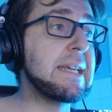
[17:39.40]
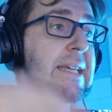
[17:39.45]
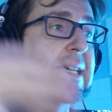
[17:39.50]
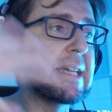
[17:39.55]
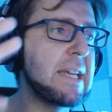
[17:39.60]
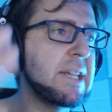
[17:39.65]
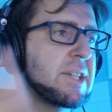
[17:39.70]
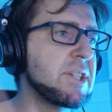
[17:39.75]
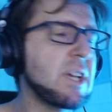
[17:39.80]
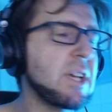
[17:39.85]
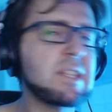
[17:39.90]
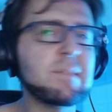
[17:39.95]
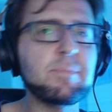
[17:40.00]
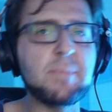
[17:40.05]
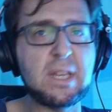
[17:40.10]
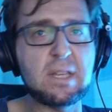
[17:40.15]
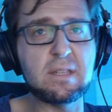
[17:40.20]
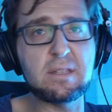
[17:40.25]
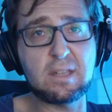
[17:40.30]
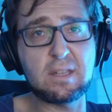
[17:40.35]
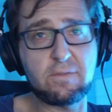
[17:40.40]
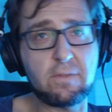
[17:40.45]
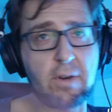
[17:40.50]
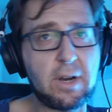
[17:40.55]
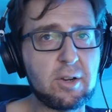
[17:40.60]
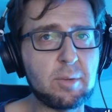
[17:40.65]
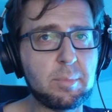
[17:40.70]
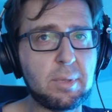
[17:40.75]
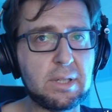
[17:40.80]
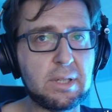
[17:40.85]
It just means the
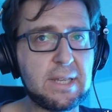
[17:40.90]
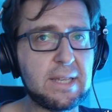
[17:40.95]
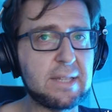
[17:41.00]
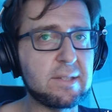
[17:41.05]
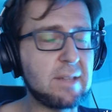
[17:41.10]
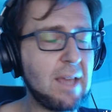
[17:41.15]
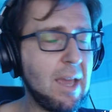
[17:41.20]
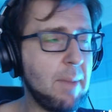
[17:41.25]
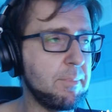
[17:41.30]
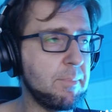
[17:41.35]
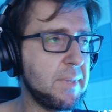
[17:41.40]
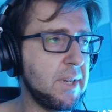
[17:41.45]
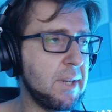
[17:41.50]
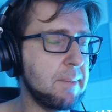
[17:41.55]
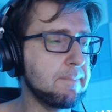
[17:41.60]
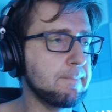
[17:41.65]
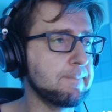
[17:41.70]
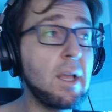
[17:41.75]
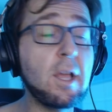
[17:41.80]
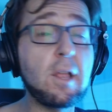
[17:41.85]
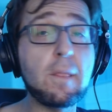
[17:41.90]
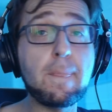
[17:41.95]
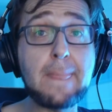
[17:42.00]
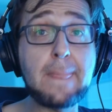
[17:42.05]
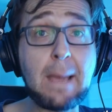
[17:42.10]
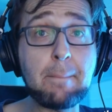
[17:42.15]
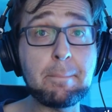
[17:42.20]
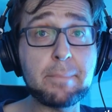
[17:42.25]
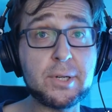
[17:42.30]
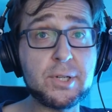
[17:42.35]
variable is empty.
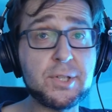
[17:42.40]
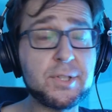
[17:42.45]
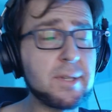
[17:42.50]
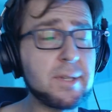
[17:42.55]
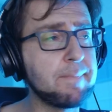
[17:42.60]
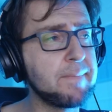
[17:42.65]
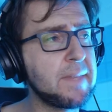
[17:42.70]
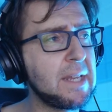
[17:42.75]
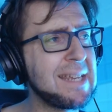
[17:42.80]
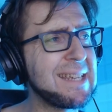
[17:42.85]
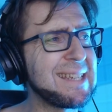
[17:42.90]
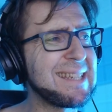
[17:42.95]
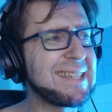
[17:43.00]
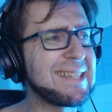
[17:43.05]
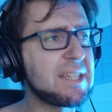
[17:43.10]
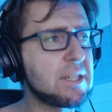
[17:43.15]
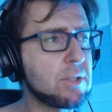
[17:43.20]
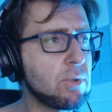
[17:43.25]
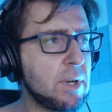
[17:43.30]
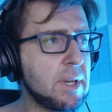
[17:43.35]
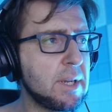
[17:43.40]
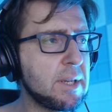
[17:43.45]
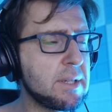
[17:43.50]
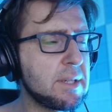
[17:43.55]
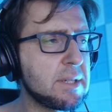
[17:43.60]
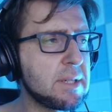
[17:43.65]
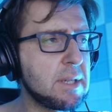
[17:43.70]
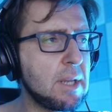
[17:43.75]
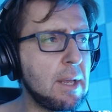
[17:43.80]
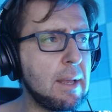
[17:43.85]
Numbers,
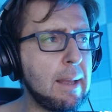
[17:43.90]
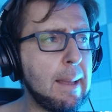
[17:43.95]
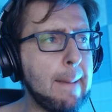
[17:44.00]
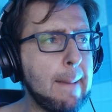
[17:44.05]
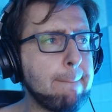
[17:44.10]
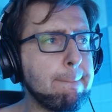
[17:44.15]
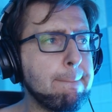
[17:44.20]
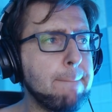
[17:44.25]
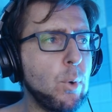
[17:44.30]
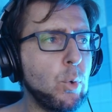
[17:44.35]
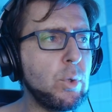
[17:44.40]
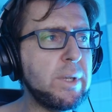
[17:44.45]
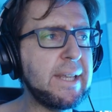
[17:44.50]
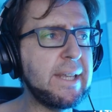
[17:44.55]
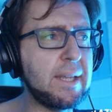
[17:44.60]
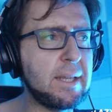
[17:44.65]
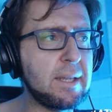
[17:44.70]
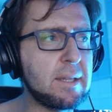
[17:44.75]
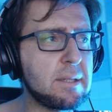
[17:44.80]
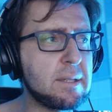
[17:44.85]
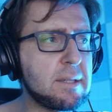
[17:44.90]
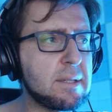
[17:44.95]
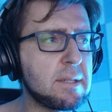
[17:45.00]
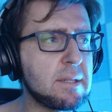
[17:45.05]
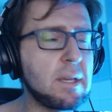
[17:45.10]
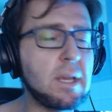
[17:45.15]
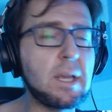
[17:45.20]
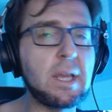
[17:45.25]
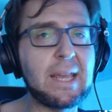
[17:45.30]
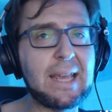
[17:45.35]
strings,
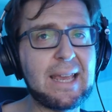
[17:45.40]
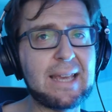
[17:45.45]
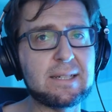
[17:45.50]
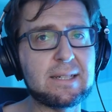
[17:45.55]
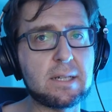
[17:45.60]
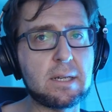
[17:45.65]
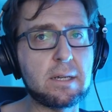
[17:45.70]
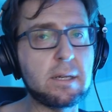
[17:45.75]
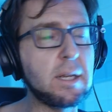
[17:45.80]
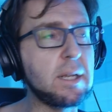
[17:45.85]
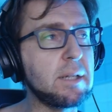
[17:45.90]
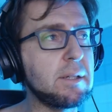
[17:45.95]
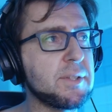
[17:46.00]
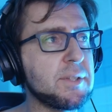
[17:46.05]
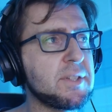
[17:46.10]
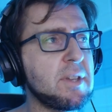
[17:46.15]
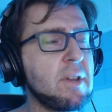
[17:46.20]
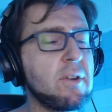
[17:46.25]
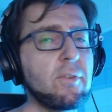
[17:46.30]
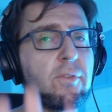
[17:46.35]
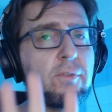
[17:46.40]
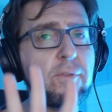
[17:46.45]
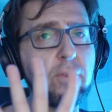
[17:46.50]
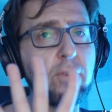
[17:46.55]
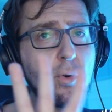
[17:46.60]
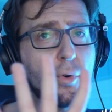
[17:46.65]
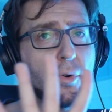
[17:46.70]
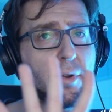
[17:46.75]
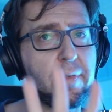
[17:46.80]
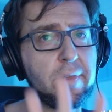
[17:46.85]
booleans, and nils.
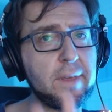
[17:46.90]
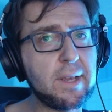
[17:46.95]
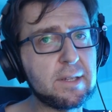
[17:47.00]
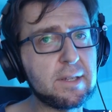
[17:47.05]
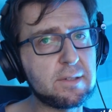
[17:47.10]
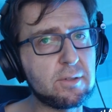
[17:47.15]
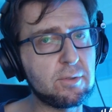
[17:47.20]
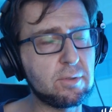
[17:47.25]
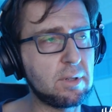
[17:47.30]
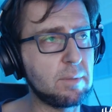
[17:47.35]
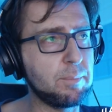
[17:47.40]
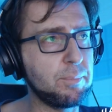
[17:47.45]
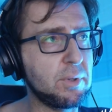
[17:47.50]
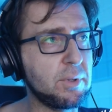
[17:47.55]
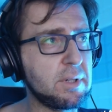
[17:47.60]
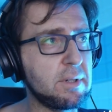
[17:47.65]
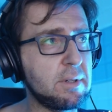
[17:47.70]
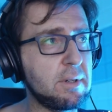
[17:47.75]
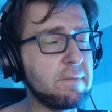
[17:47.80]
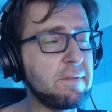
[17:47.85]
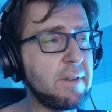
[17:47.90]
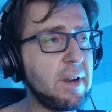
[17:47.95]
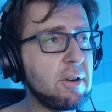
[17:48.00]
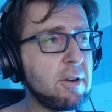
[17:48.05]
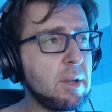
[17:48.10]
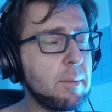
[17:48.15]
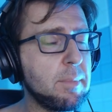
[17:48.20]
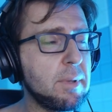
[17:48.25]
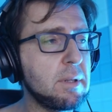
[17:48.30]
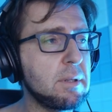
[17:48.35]
Four things that you can put in a
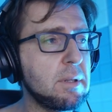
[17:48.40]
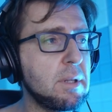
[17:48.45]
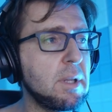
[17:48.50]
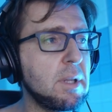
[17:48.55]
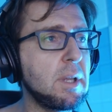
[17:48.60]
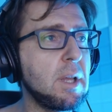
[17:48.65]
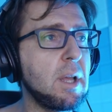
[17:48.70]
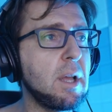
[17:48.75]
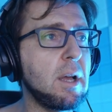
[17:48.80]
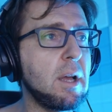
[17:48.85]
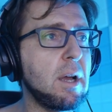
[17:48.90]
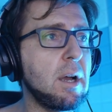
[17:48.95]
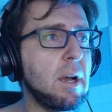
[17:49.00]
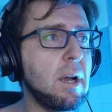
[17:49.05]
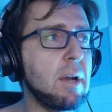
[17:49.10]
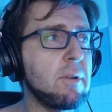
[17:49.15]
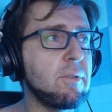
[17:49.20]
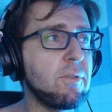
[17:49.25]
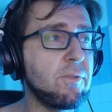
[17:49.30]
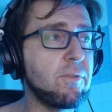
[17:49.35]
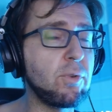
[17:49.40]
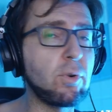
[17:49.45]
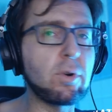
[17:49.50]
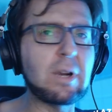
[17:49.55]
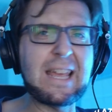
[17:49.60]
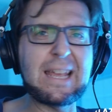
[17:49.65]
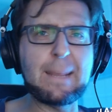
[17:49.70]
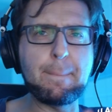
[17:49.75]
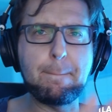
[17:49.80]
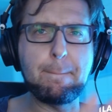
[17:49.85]
variable, uh, four
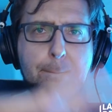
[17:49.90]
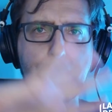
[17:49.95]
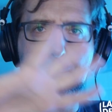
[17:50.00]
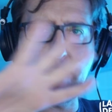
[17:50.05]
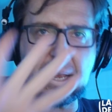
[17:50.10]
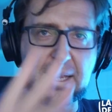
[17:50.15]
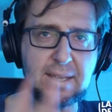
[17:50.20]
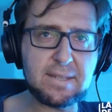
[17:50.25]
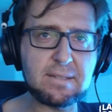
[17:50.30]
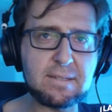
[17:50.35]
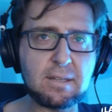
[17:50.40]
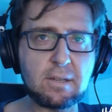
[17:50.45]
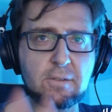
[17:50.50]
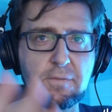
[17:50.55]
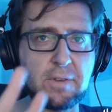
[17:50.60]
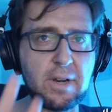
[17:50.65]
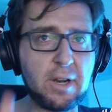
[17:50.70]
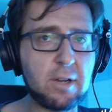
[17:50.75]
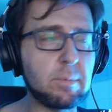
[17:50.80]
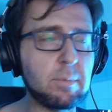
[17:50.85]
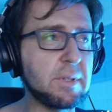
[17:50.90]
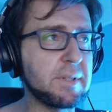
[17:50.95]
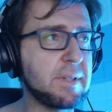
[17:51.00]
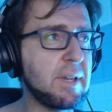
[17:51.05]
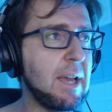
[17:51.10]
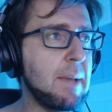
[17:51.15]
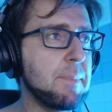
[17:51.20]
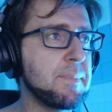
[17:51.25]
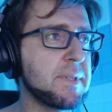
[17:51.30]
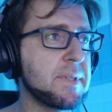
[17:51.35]
like basic variable
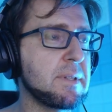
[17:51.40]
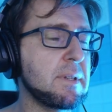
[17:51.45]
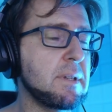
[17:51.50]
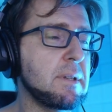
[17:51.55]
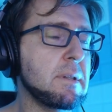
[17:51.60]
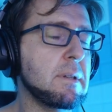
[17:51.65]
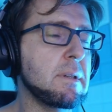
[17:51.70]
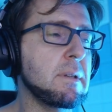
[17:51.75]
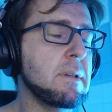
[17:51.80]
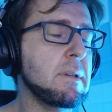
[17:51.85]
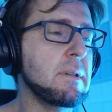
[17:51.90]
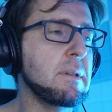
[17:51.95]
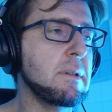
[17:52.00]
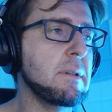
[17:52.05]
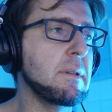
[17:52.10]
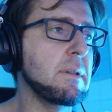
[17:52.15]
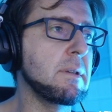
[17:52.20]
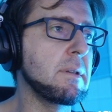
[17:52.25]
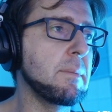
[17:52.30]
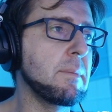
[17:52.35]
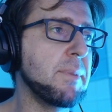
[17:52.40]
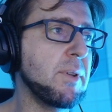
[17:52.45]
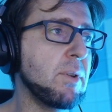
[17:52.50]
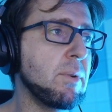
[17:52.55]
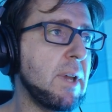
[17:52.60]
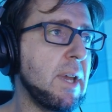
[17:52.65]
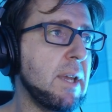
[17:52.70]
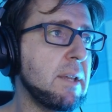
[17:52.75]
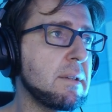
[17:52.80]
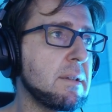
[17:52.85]
types in, in Pico
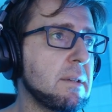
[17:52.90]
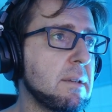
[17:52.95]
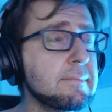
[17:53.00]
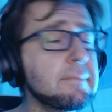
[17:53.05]
8.